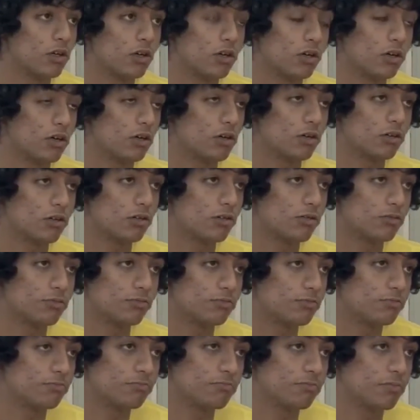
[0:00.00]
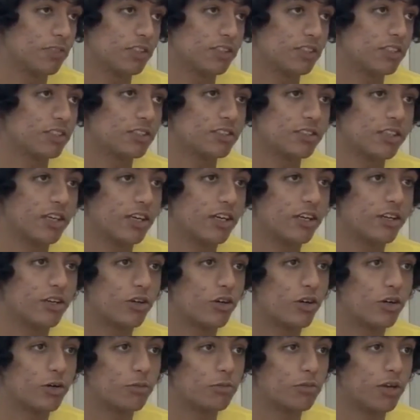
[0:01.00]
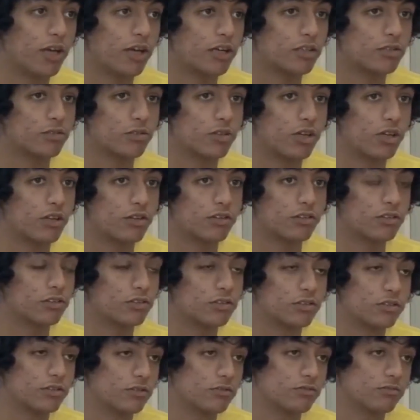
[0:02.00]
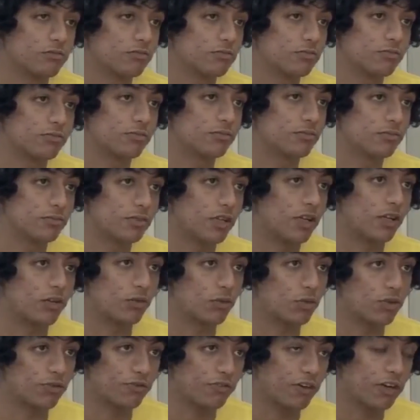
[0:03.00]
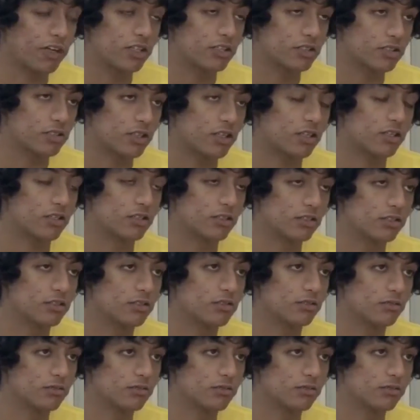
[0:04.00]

or they just stay in home, like together, like with friends, and